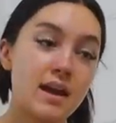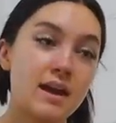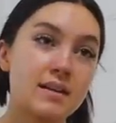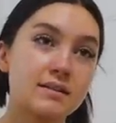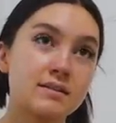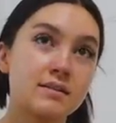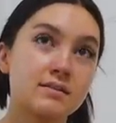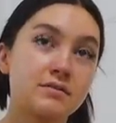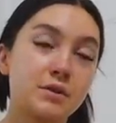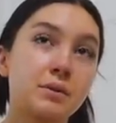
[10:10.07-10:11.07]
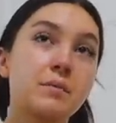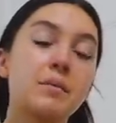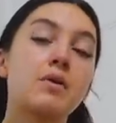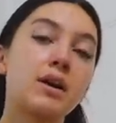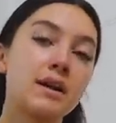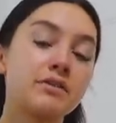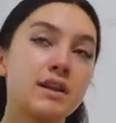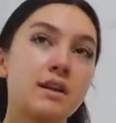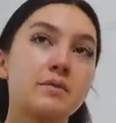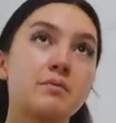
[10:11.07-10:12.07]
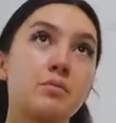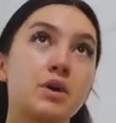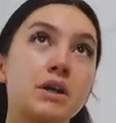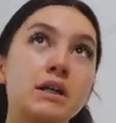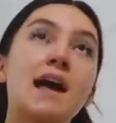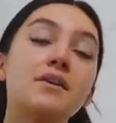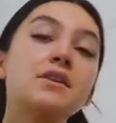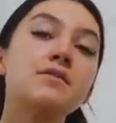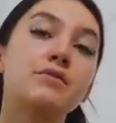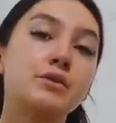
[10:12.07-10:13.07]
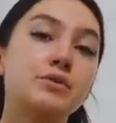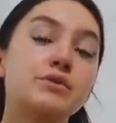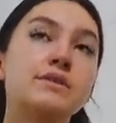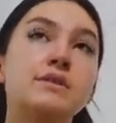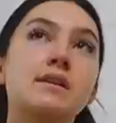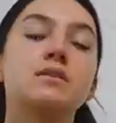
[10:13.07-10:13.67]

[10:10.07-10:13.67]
and fueling my body every day with more healthy foods.